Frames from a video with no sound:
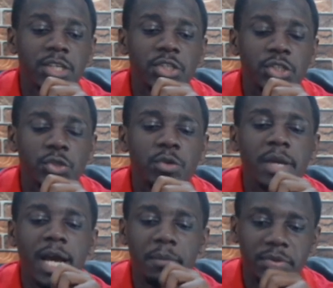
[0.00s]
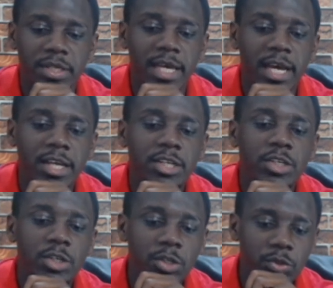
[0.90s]
should be up there
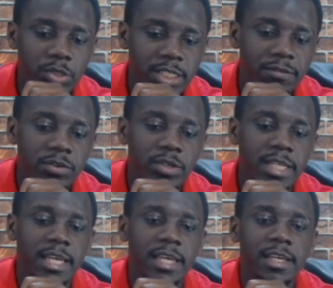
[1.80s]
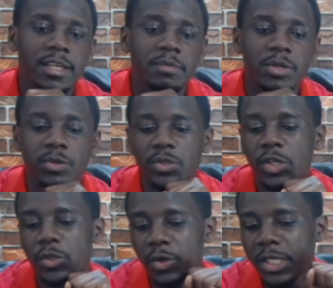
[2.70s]
to save your day, because
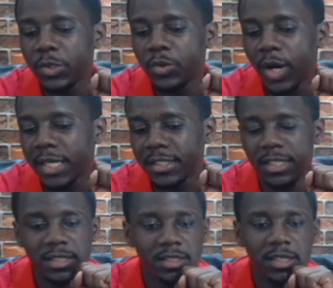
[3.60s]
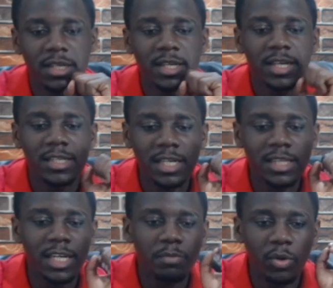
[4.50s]
you don't need to do hard things. Get
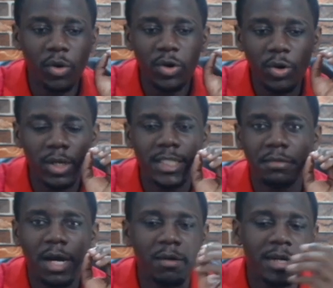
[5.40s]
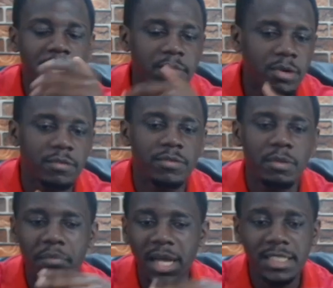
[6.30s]
that ball, knock it around, and move.
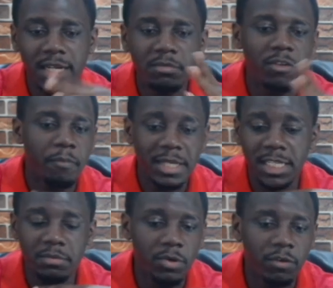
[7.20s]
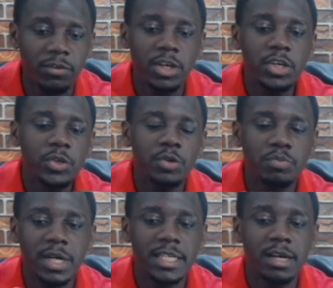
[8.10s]
pass and move, pass and move, you'll
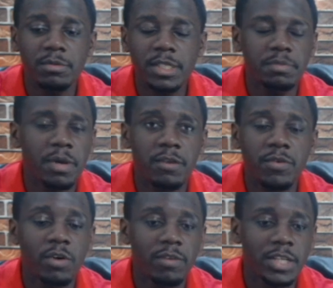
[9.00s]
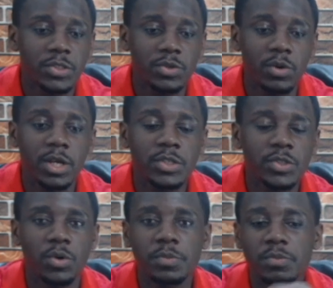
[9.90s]
break down this back four of Arsenal.
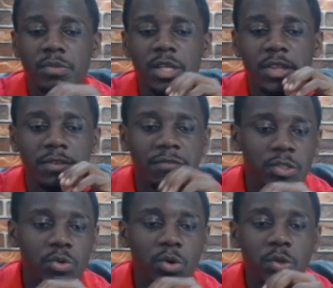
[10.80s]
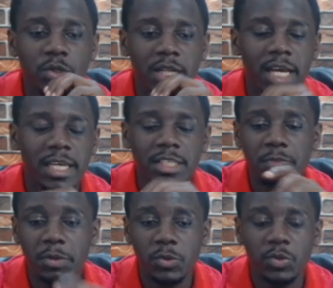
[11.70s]
So the first goal, he was lucky,
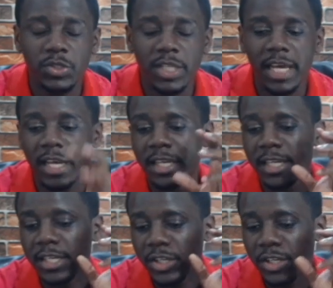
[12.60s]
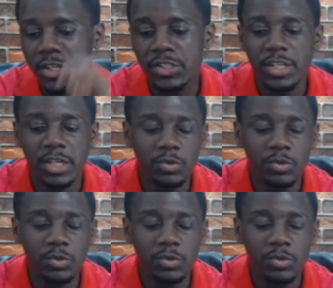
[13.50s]
space was there, he hits that